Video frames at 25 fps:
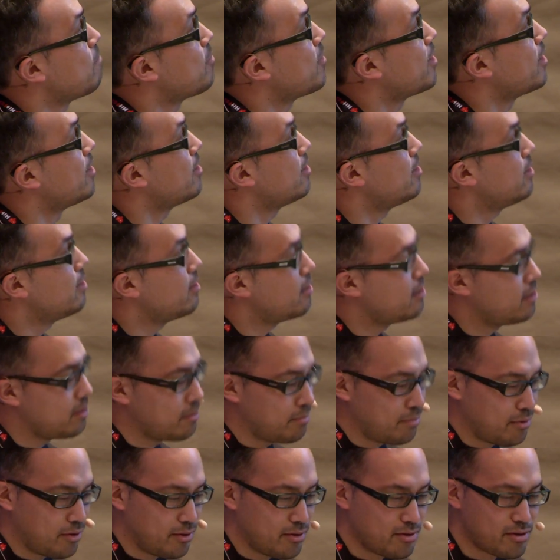And here the
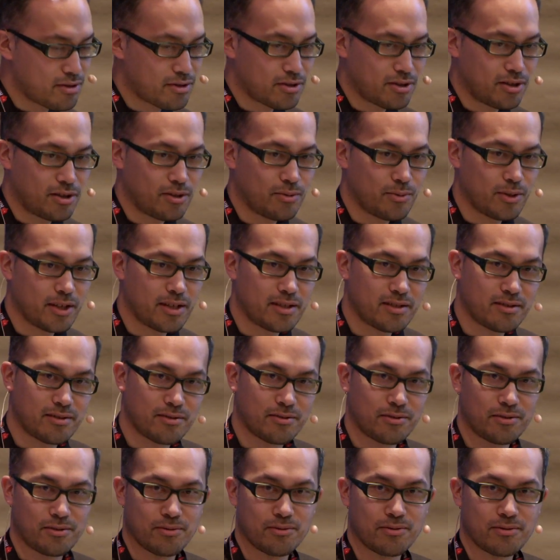approach is always
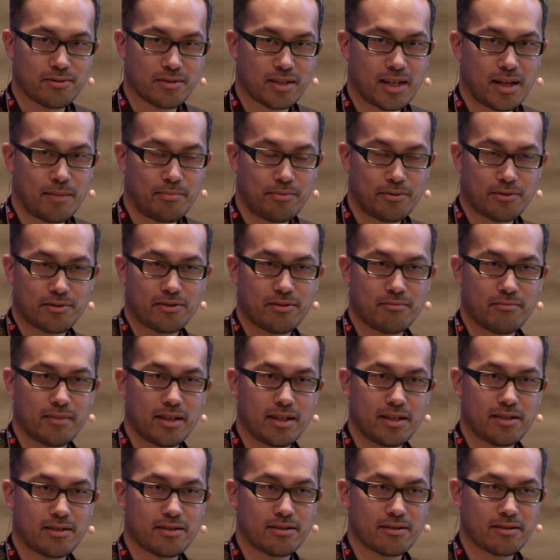to use
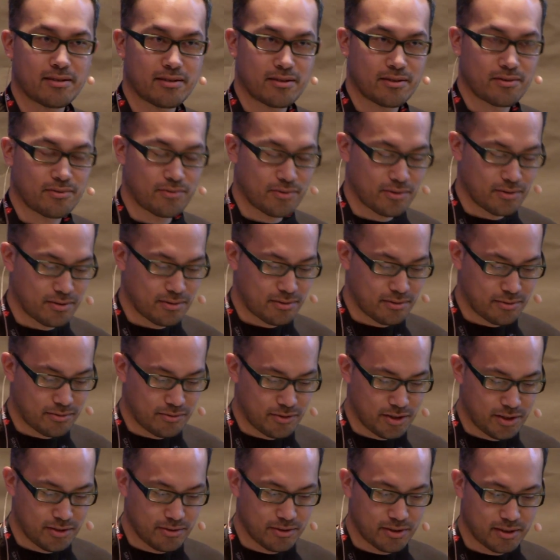approximations to
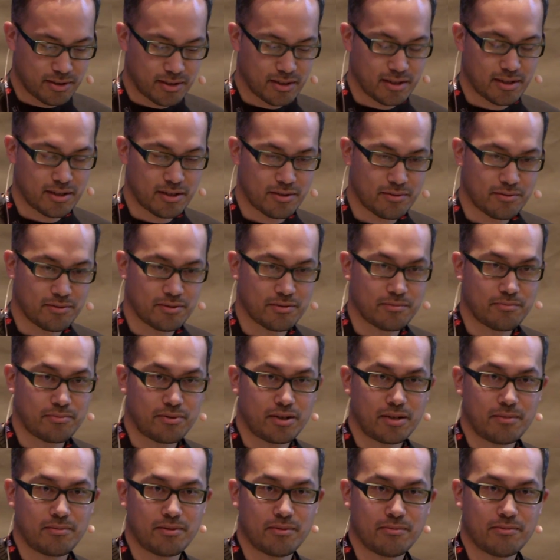reduce this to a
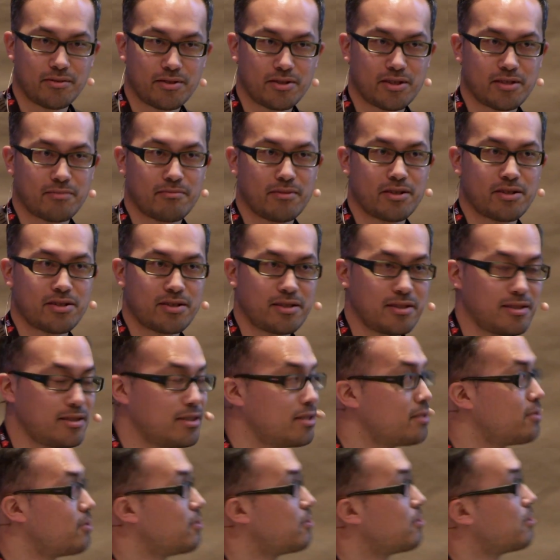problem which is much
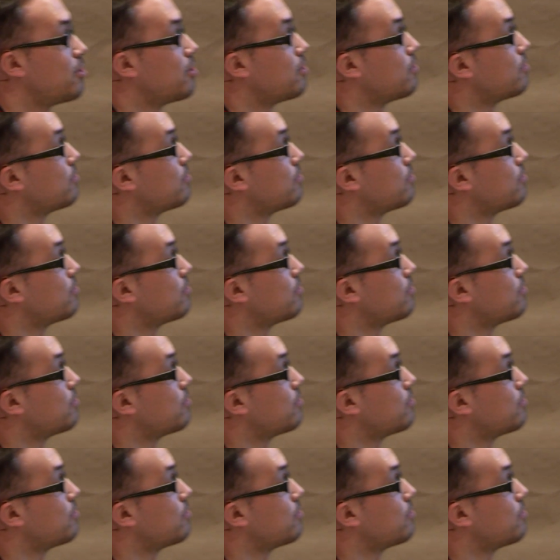easier to solve.